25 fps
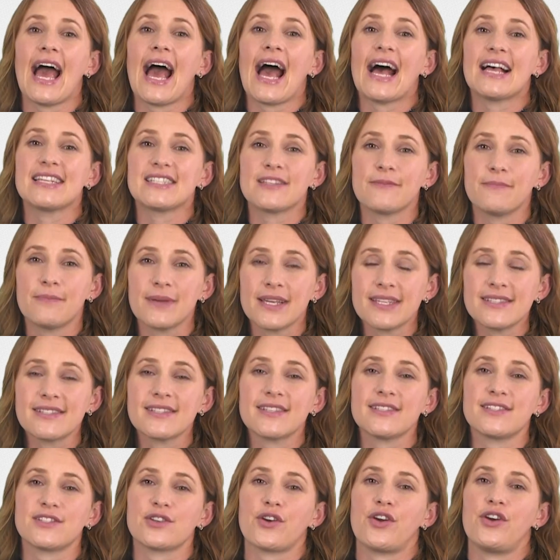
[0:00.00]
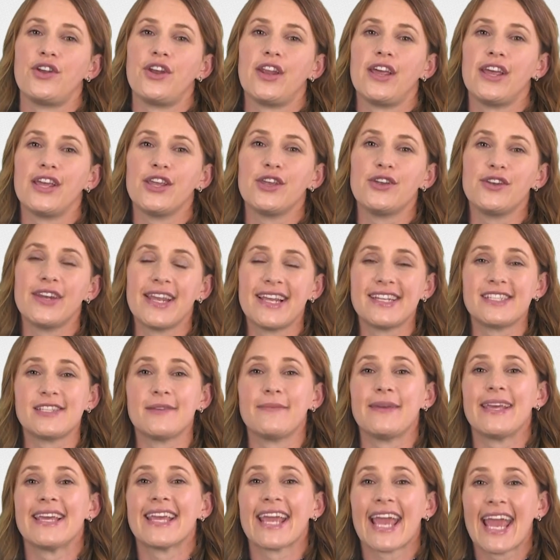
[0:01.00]
As a business owner, you need to
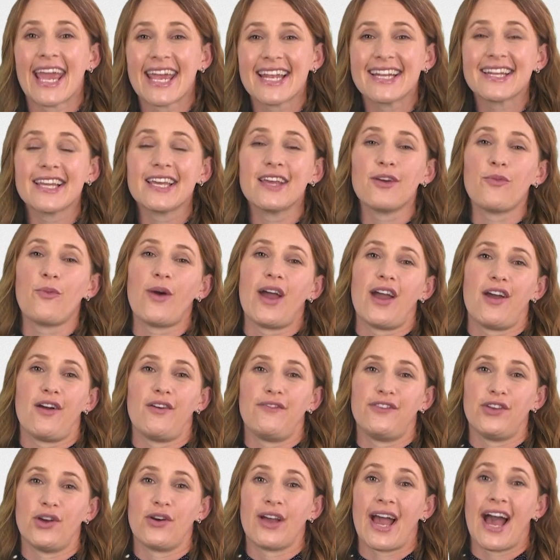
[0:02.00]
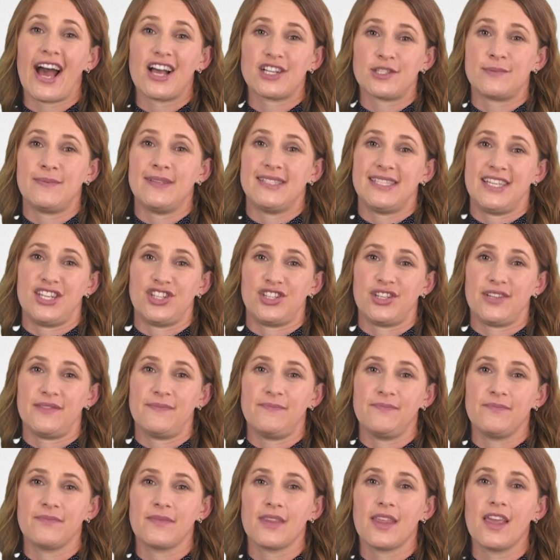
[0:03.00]
be keenly aware of your cash
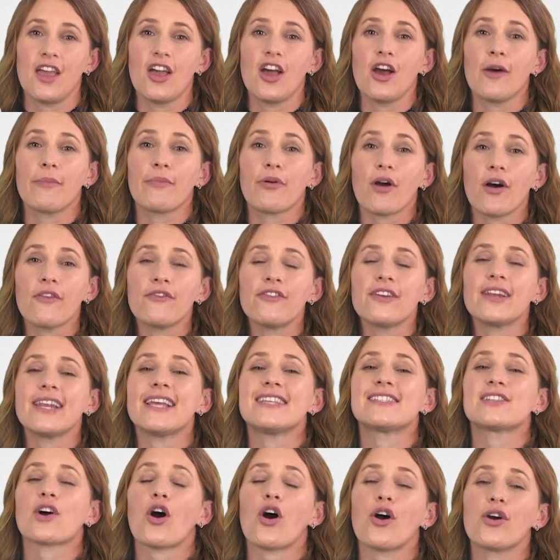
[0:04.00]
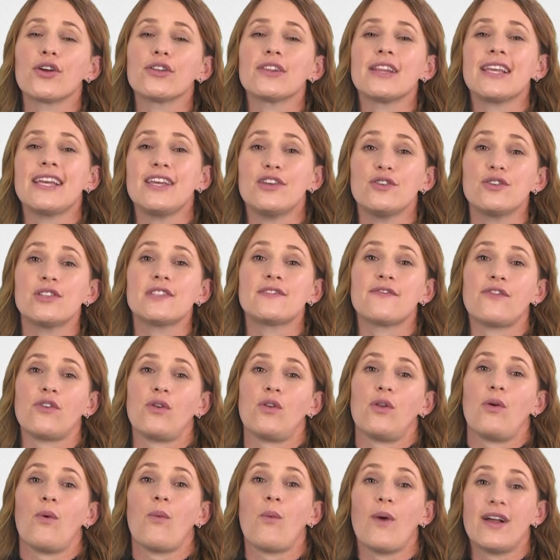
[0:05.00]
position. Profit is only
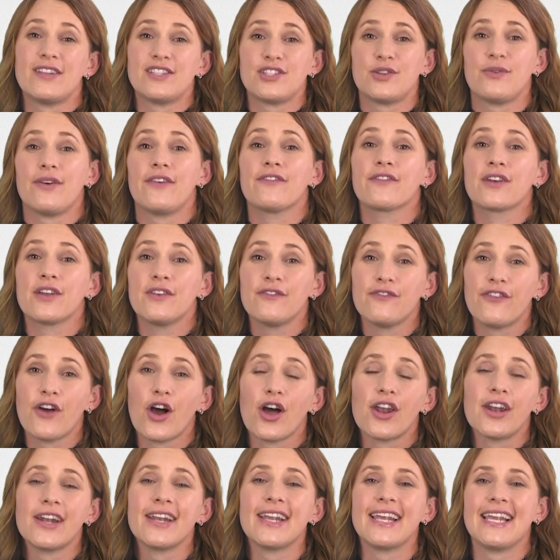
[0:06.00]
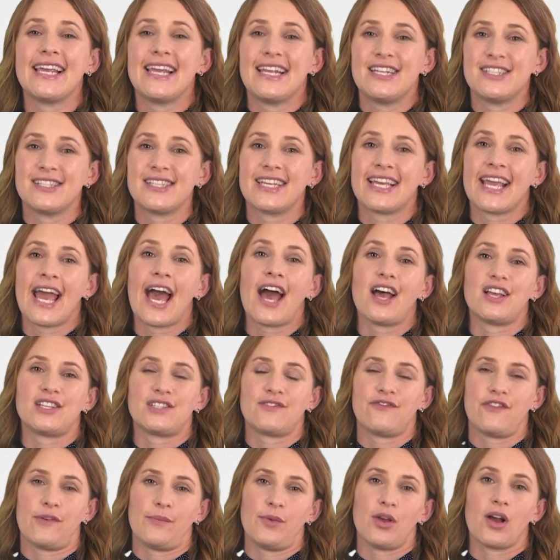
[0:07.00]
useful once you have converted it into
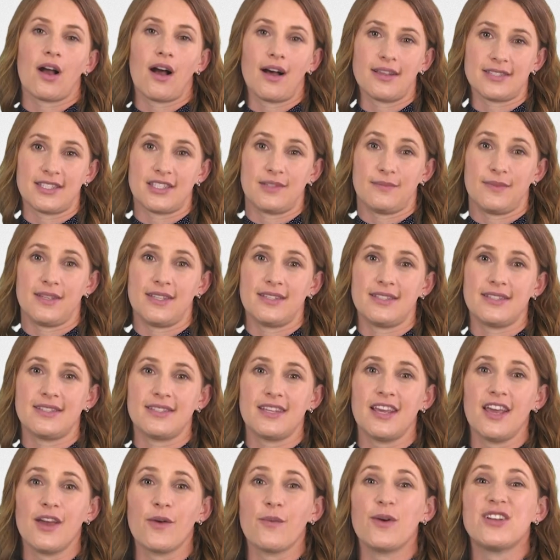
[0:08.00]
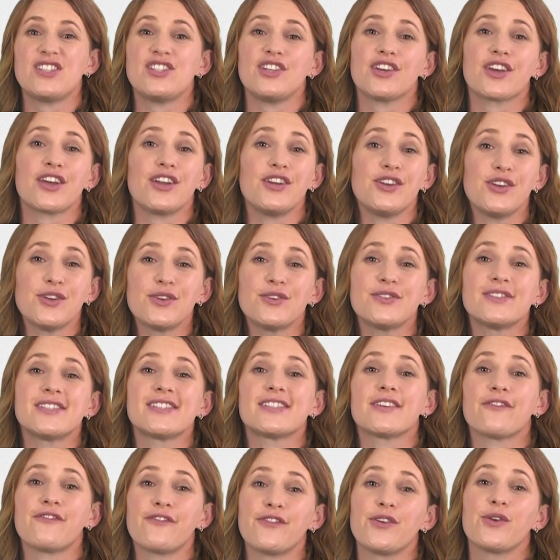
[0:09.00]
cash from your customers, which you can use
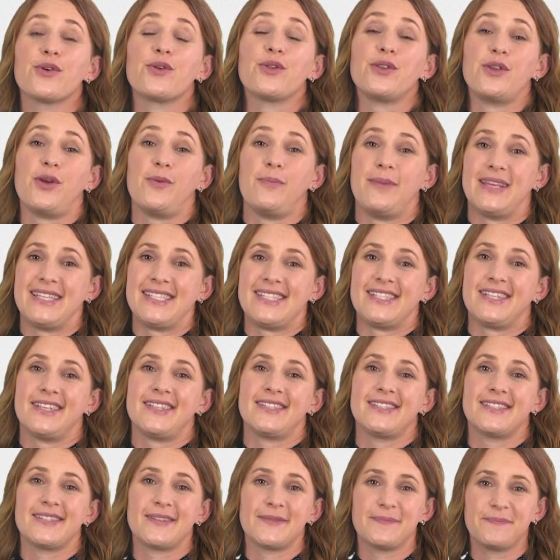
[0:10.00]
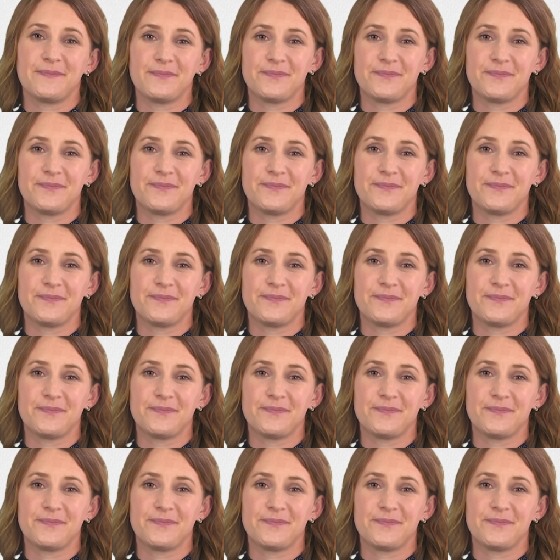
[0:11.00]
to fuel your business.